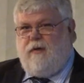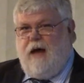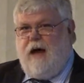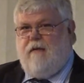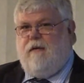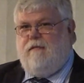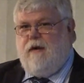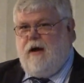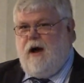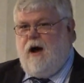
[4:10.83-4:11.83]
have a
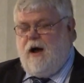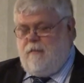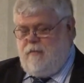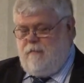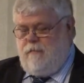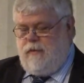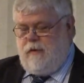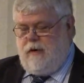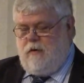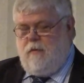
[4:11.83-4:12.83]
very high
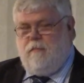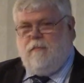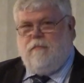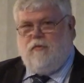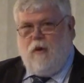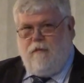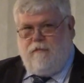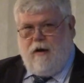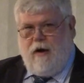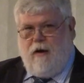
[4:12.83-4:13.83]
political
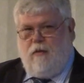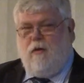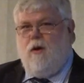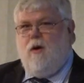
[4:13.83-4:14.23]
profile